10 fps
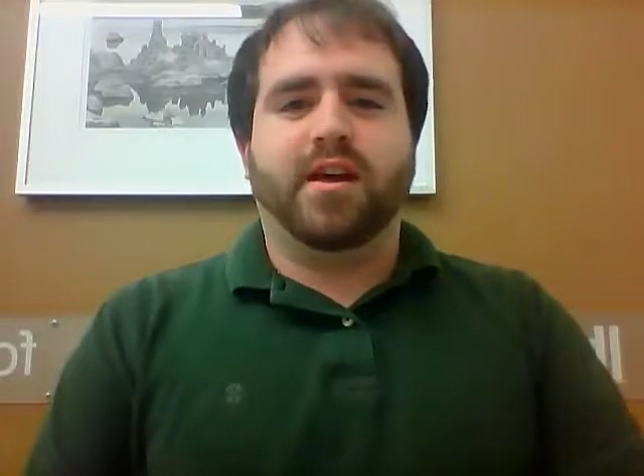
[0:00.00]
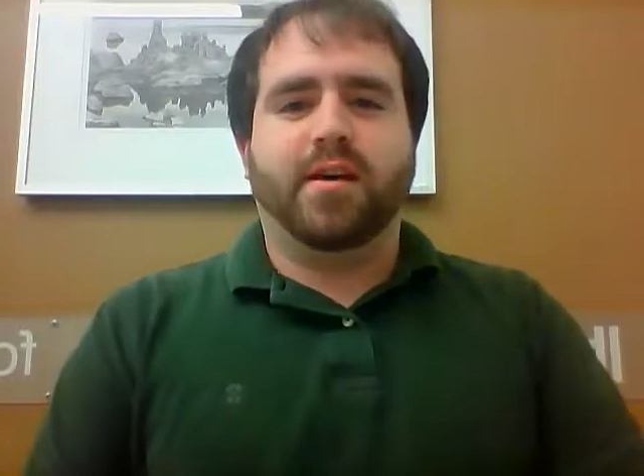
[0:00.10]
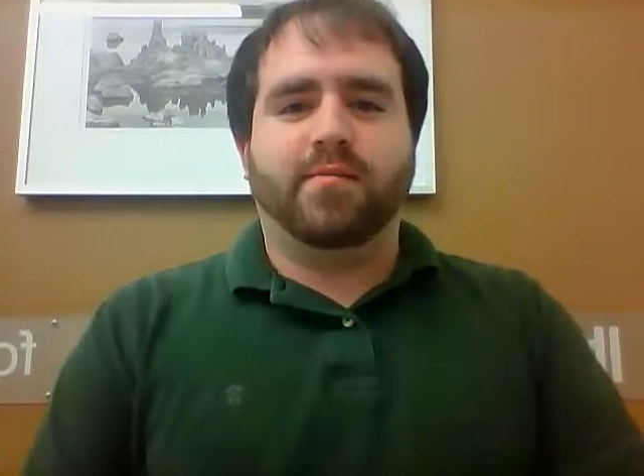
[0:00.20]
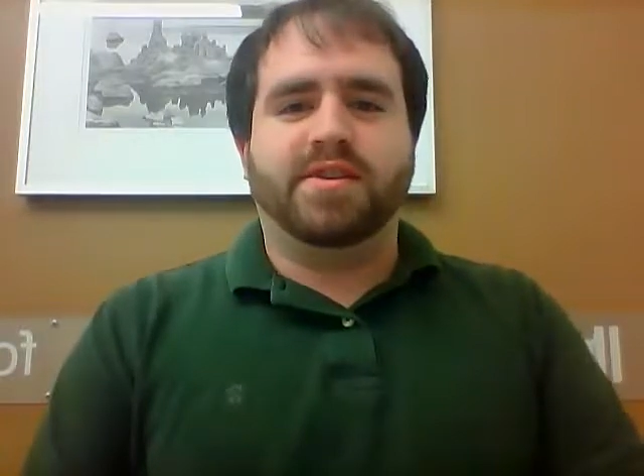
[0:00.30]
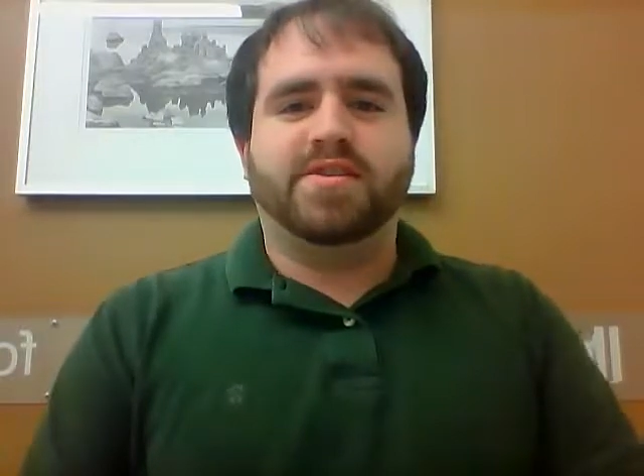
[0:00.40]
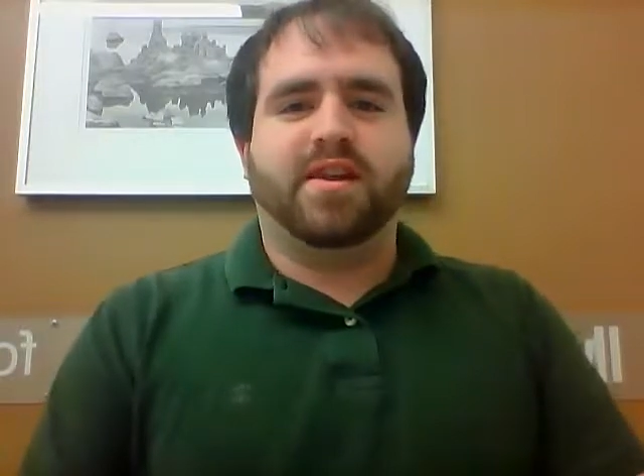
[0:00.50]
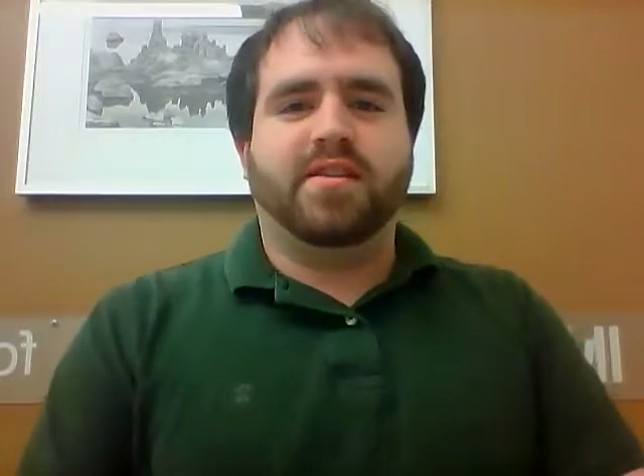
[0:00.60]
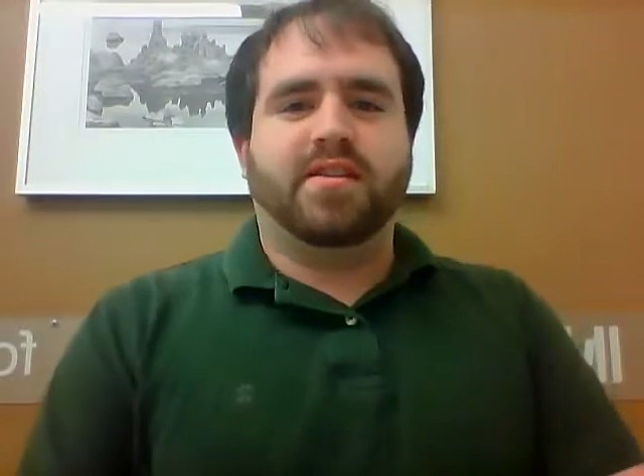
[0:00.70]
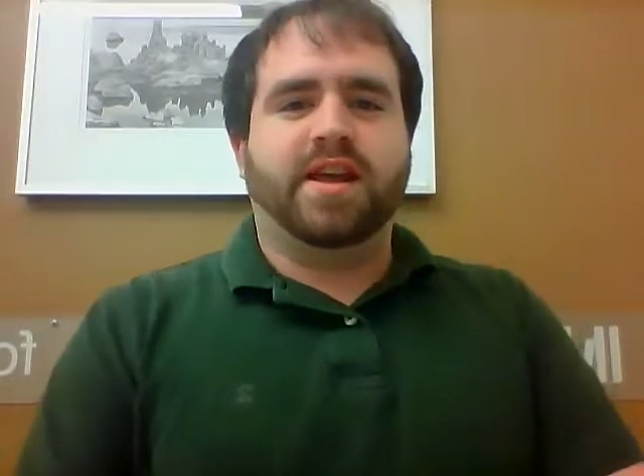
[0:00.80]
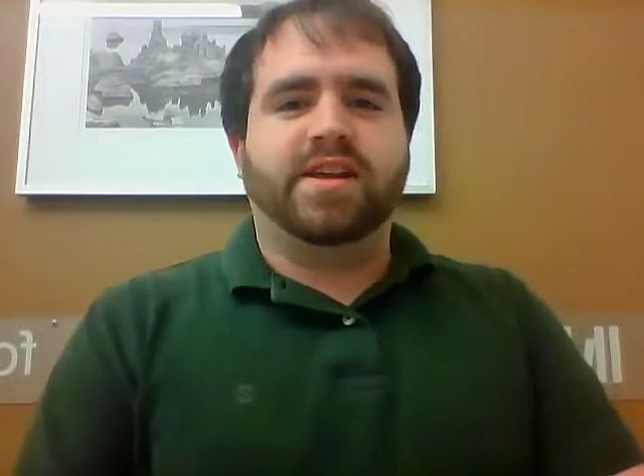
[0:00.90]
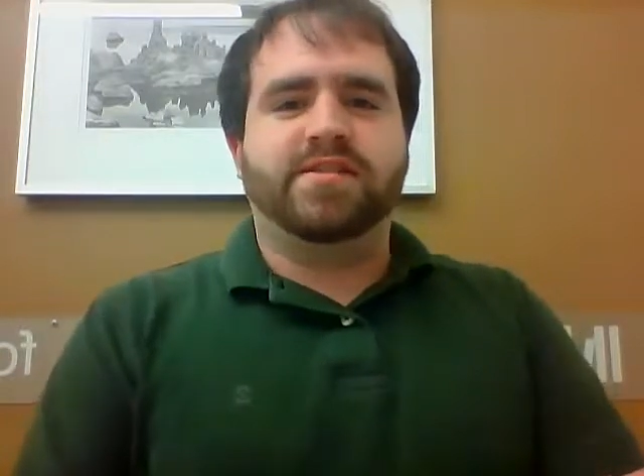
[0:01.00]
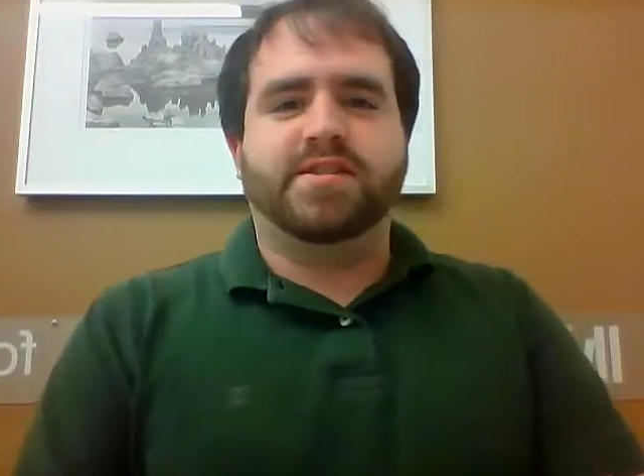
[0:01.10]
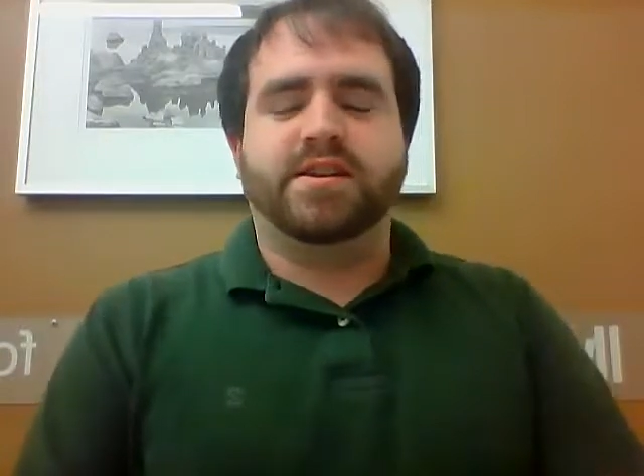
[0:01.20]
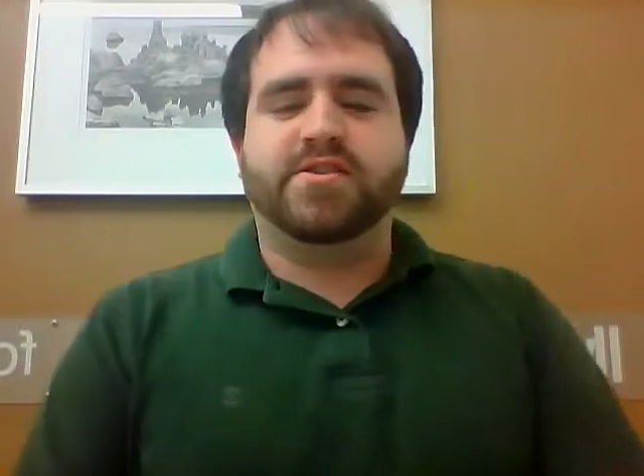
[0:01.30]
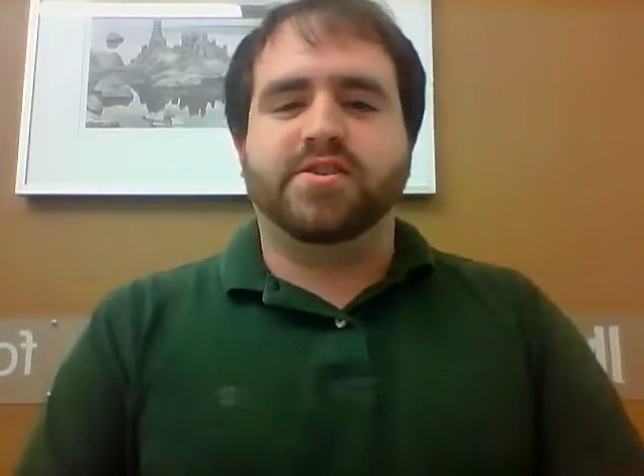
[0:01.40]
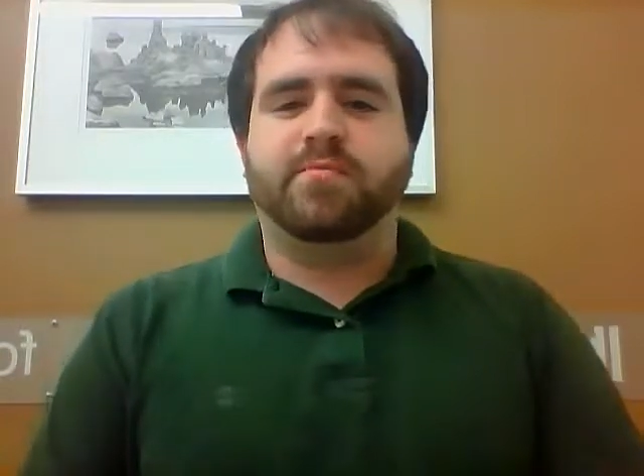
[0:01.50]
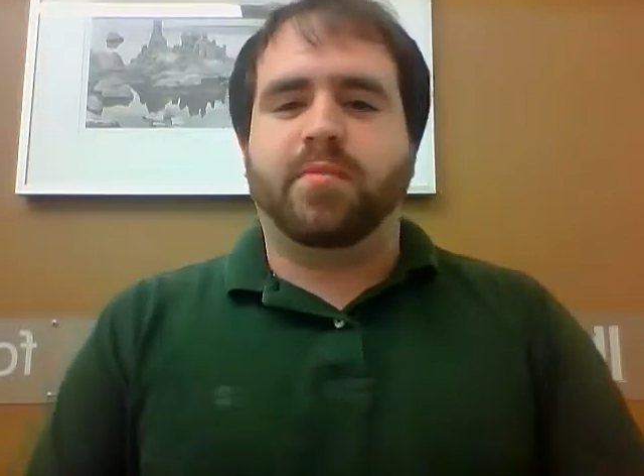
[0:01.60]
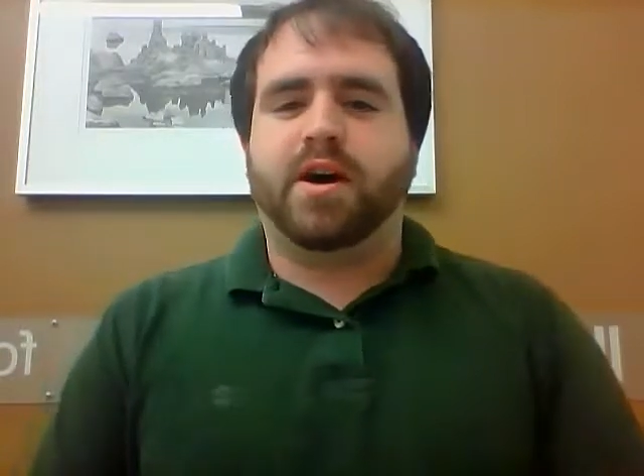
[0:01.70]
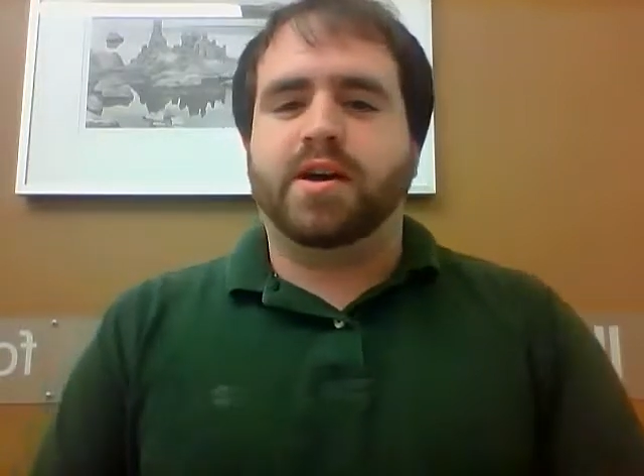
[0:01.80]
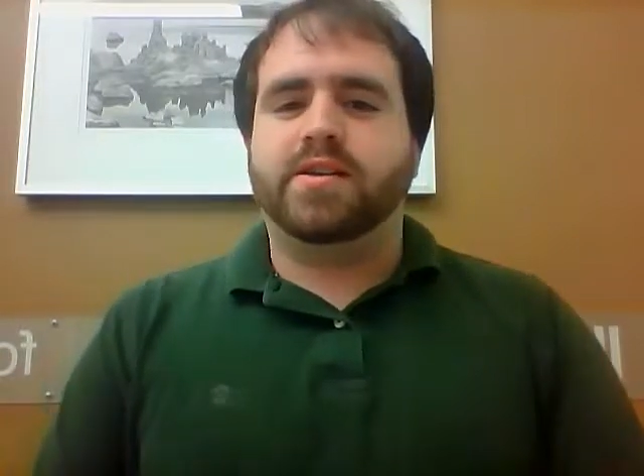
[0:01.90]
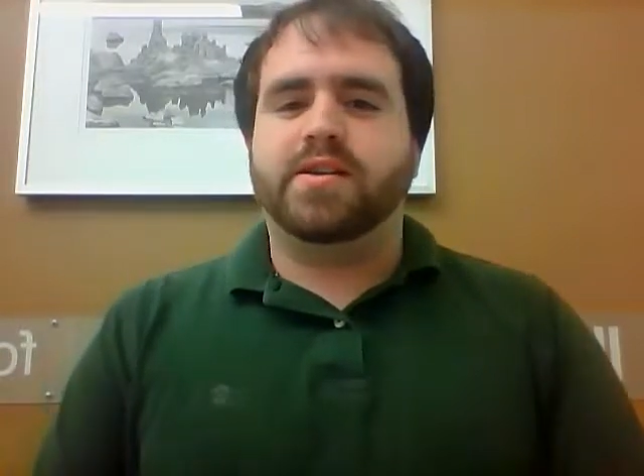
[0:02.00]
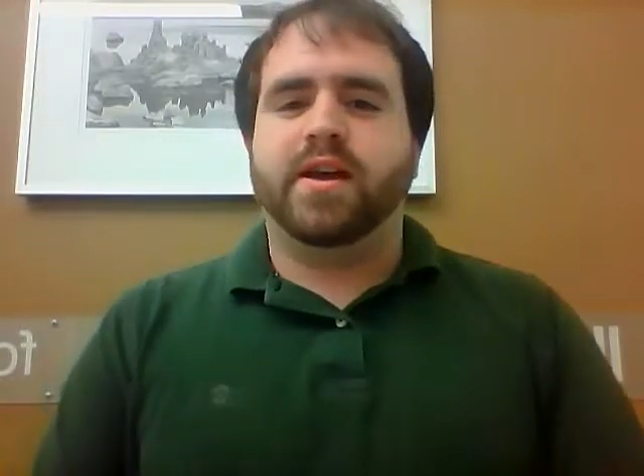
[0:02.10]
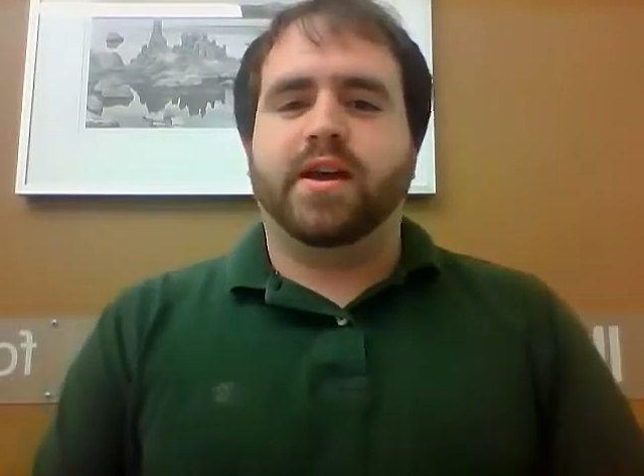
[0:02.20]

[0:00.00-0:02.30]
It's not the latest edition, but